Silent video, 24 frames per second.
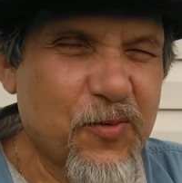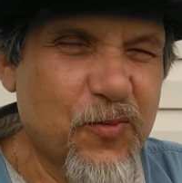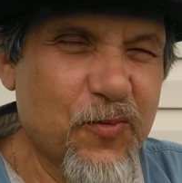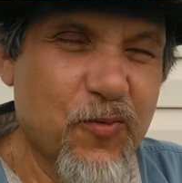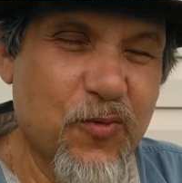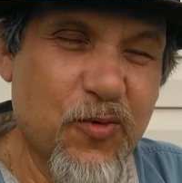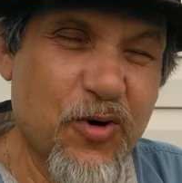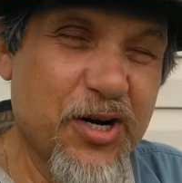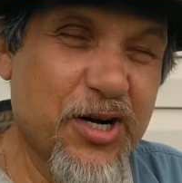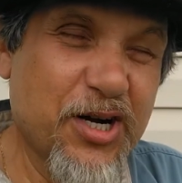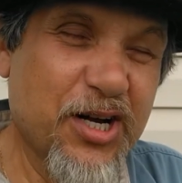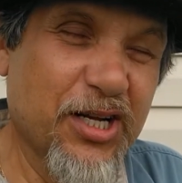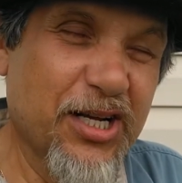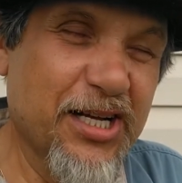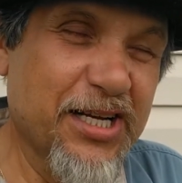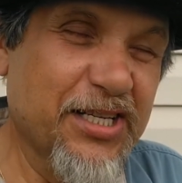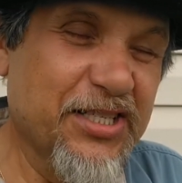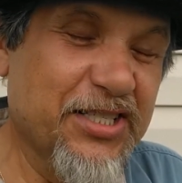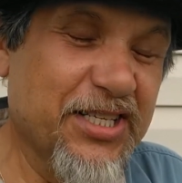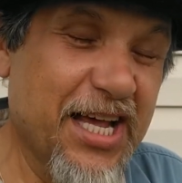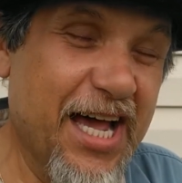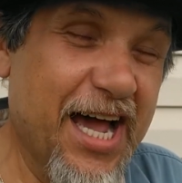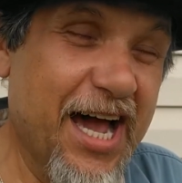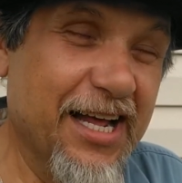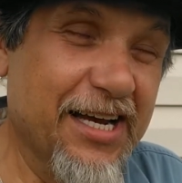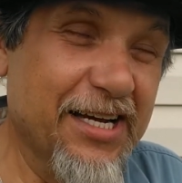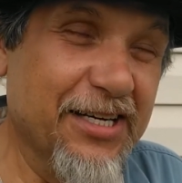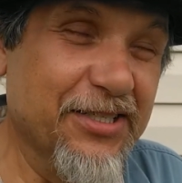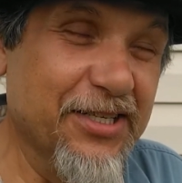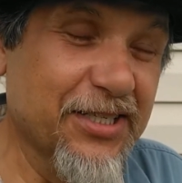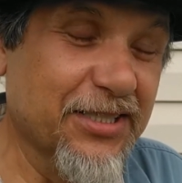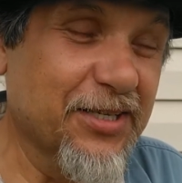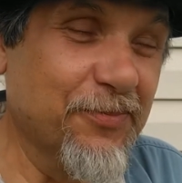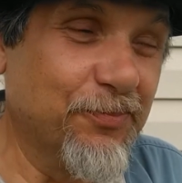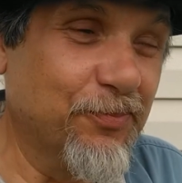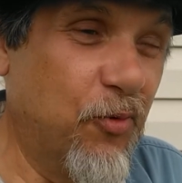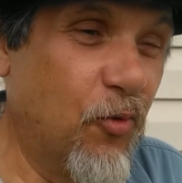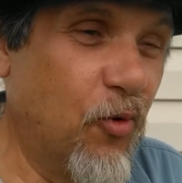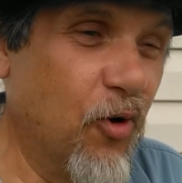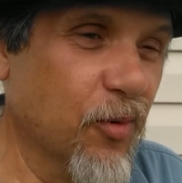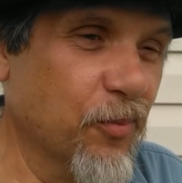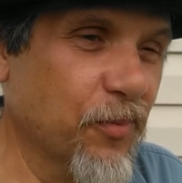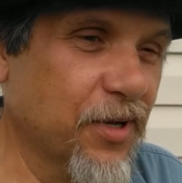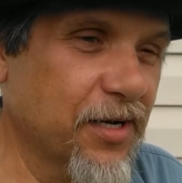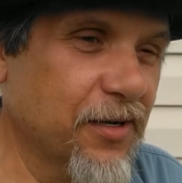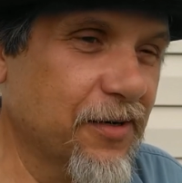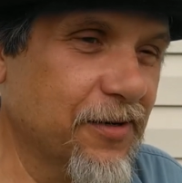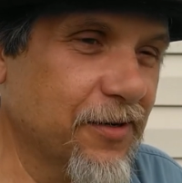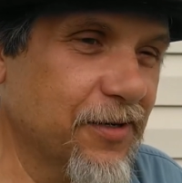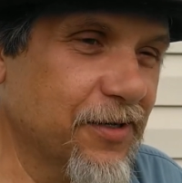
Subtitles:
Really sad and disappointed.